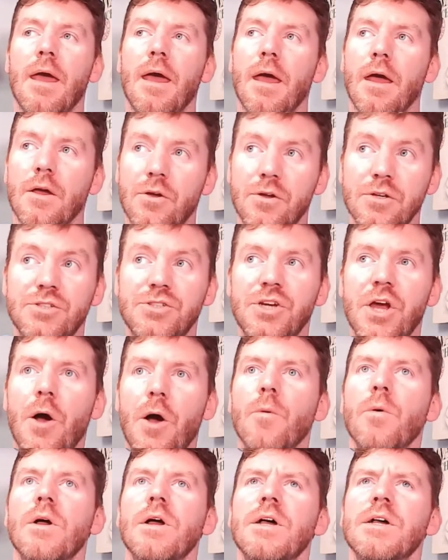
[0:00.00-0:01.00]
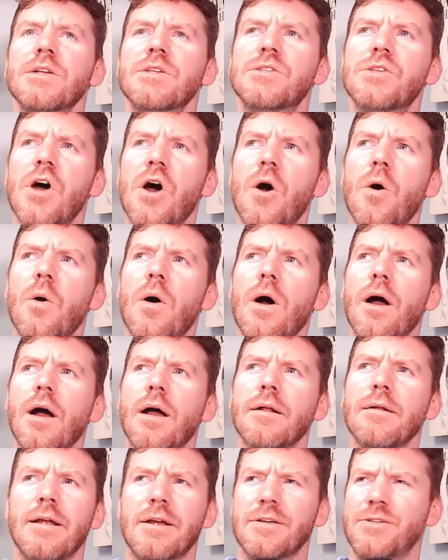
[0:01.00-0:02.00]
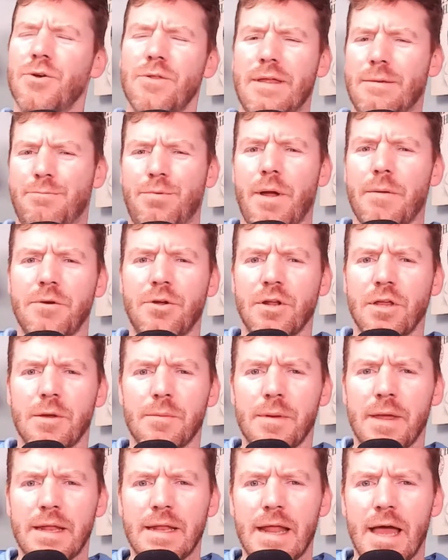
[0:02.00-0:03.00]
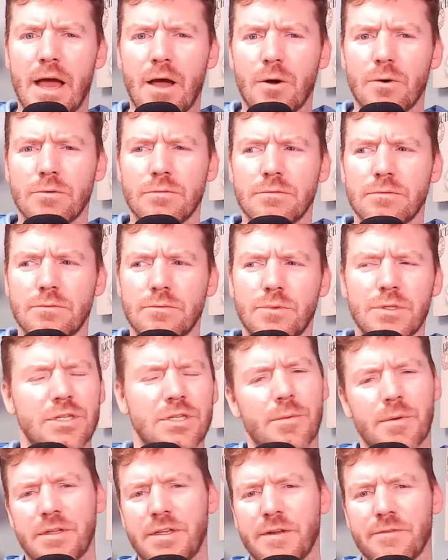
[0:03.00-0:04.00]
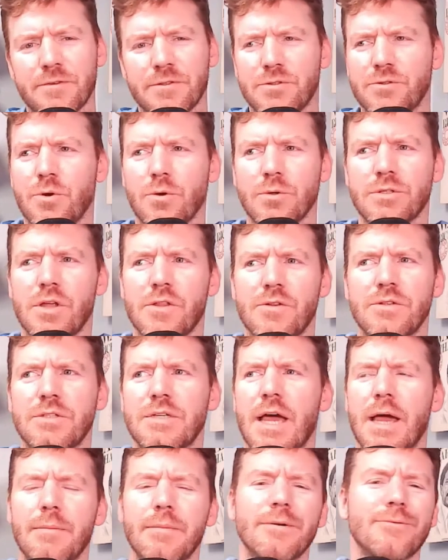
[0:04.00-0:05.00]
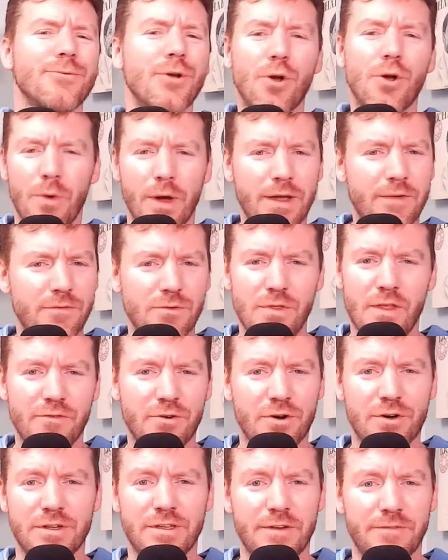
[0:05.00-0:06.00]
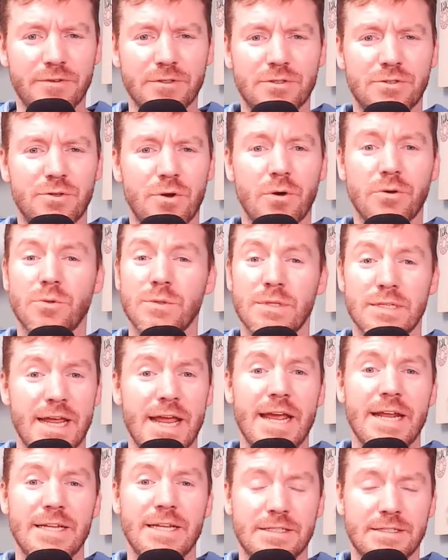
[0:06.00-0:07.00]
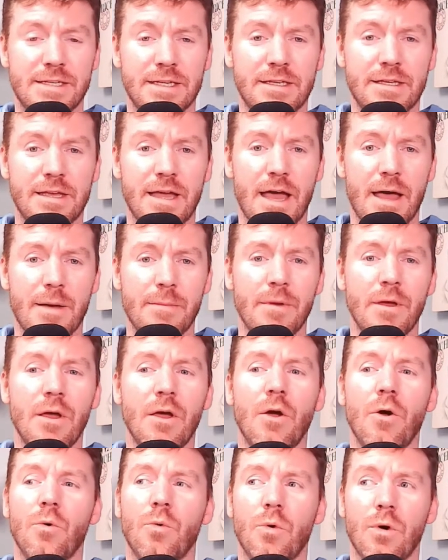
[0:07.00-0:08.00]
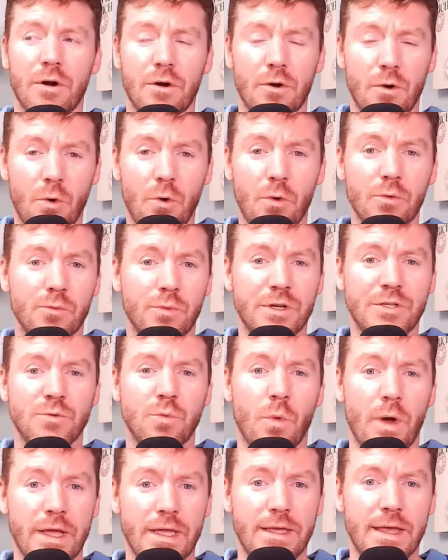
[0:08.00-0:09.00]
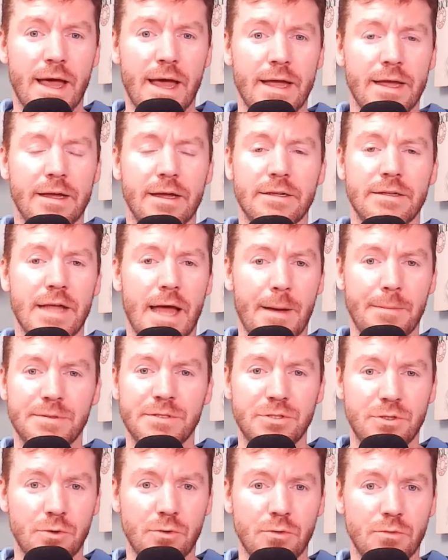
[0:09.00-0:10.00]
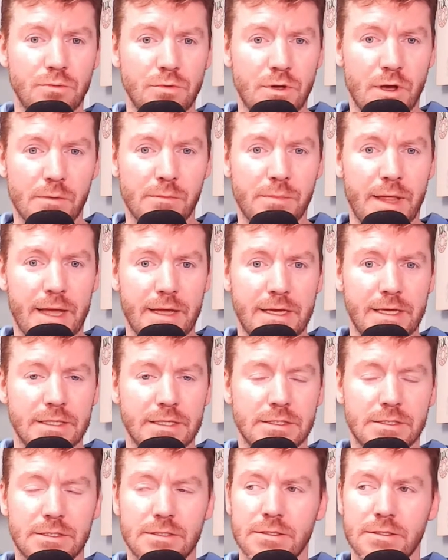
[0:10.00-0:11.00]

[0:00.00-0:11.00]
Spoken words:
Good show. So a show that probably couldn't get made now. We'll talk about Different Strokes another time. Real quick, if you've never heard of Different Strokes, it was an 80s sitcom where old rich white guy adopts 2 young black kids.